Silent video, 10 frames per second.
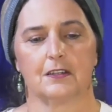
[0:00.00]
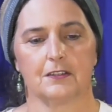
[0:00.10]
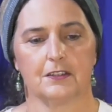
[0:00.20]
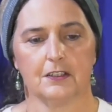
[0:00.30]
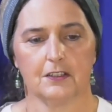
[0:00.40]

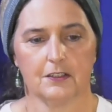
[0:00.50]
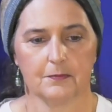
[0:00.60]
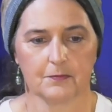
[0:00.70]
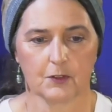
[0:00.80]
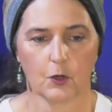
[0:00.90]

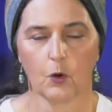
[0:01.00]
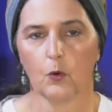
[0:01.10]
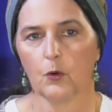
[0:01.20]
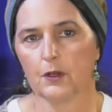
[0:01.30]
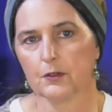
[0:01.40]
The, the
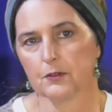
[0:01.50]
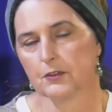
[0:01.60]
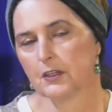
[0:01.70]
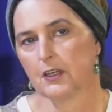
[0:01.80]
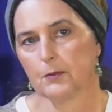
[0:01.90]
oil
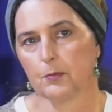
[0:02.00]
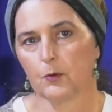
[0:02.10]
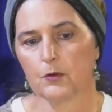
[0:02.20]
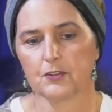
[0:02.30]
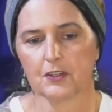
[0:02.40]
that he
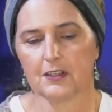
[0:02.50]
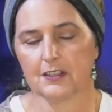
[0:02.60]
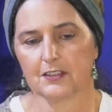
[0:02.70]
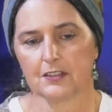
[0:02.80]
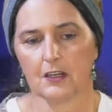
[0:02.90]
pours on
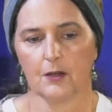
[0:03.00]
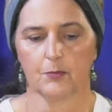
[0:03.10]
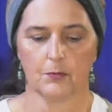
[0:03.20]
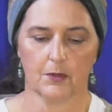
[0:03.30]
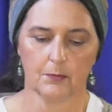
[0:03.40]
its
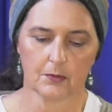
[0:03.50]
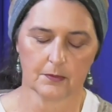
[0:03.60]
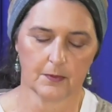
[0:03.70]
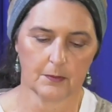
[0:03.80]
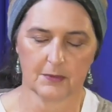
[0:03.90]
top,
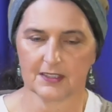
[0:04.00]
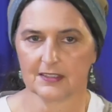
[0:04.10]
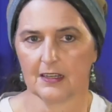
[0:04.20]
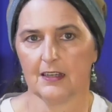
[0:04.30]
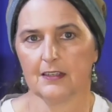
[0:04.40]
remember a
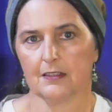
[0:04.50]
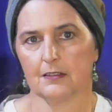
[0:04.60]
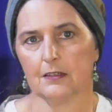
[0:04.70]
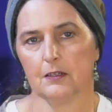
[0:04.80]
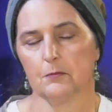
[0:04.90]

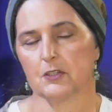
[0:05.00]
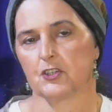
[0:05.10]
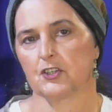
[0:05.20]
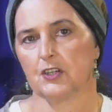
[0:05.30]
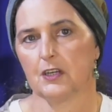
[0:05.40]
Messiah, a
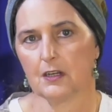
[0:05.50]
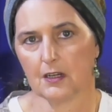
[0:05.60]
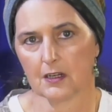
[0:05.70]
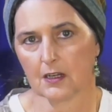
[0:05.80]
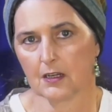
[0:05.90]

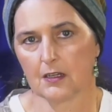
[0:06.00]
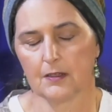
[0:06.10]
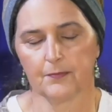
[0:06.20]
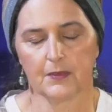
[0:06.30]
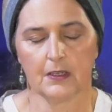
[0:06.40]
Mashiach,
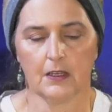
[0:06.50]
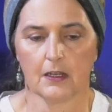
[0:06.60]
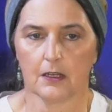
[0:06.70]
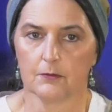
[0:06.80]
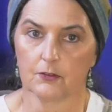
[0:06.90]

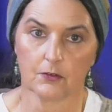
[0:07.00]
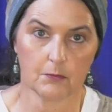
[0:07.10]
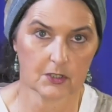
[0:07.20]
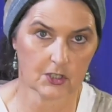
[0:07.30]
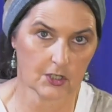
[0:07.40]
it comes
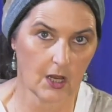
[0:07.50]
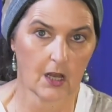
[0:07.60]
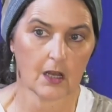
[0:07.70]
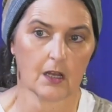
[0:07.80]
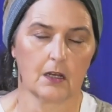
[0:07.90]
from
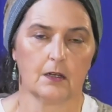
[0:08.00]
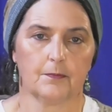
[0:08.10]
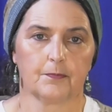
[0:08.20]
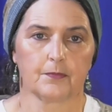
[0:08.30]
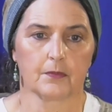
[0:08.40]
Mashach,
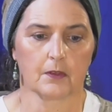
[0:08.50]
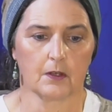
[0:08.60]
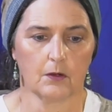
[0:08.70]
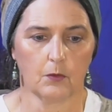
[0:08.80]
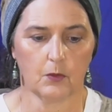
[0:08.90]

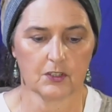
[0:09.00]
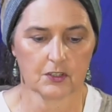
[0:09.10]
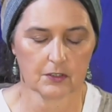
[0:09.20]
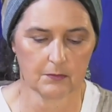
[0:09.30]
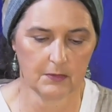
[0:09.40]

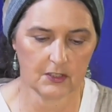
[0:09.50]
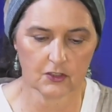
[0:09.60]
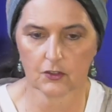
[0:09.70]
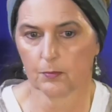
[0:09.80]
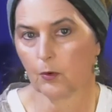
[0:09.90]
which
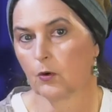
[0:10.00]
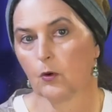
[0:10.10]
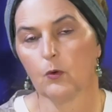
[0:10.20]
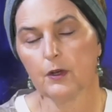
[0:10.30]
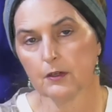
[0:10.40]
means to pour
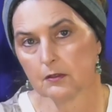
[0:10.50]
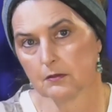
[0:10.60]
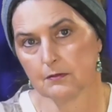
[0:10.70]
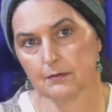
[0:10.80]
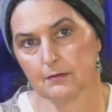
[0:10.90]

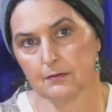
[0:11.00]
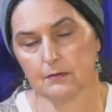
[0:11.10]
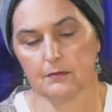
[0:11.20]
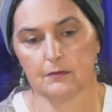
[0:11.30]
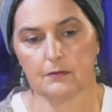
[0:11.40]
oil
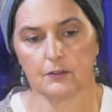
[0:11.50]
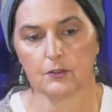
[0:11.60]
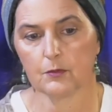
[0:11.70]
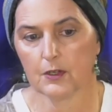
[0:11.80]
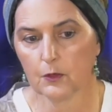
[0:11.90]

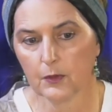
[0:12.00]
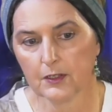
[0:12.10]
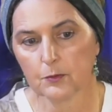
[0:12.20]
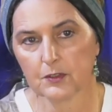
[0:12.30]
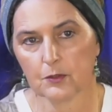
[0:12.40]
to
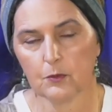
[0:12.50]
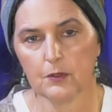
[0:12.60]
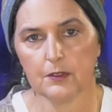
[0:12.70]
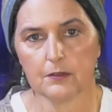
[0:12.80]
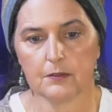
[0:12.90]
anoint with
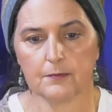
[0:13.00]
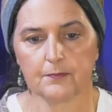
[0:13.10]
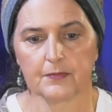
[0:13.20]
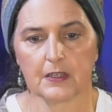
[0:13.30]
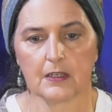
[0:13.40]
oil.
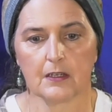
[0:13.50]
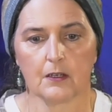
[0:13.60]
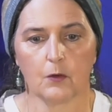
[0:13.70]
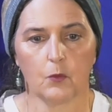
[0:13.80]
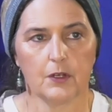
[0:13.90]

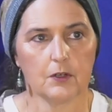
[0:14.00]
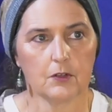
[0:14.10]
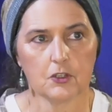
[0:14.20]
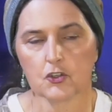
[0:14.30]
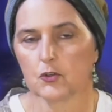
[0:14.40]
We know
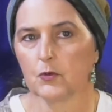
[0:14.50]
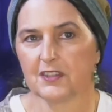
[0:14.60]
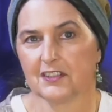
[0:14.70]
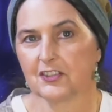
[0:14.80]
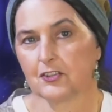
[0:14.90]
Yeshua
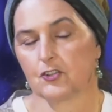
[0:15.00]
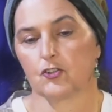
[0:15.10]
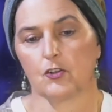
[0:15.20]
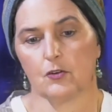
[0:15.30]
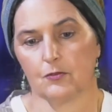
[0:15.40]
is the
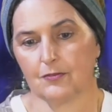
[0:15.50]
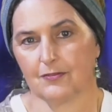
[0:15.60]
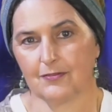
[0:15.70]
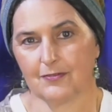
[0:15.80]
stone.